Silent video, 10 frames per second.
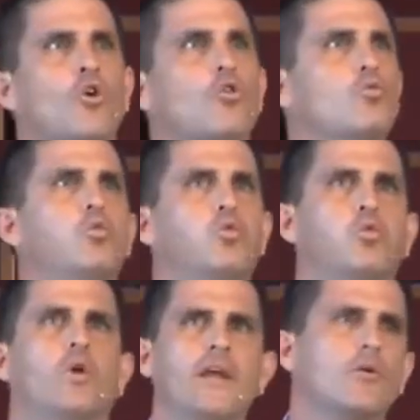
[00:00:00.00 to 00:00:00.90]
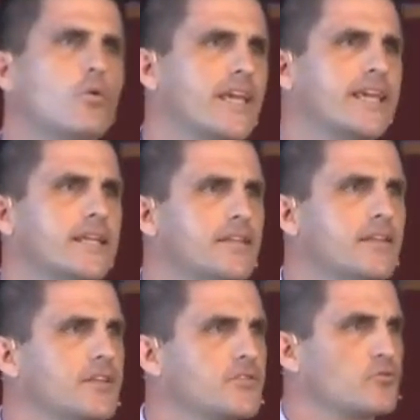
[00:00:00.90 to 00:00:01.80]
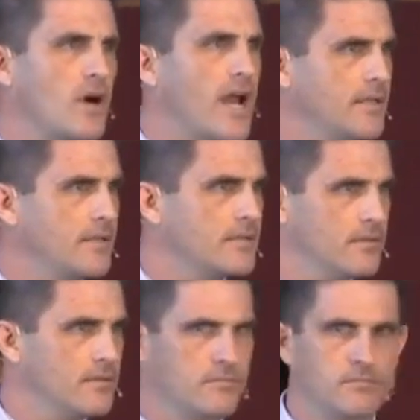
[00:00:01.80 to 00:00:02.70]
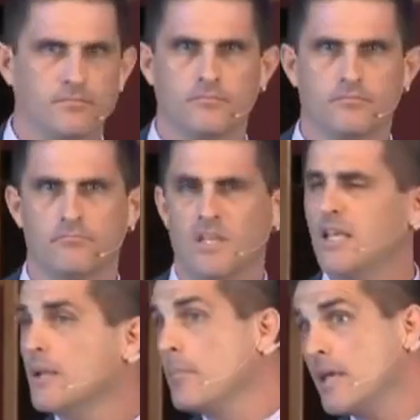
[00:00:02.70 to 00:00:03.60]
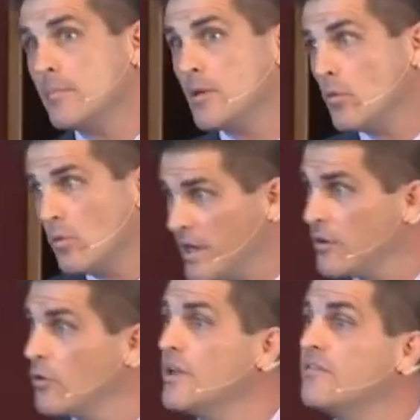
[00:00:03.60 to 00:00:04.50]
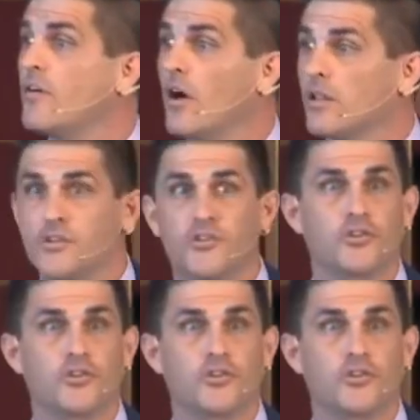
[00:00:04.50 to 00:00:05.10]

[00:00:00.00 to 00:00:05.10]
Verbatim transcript: where are we getting this right? And maybe where are we falling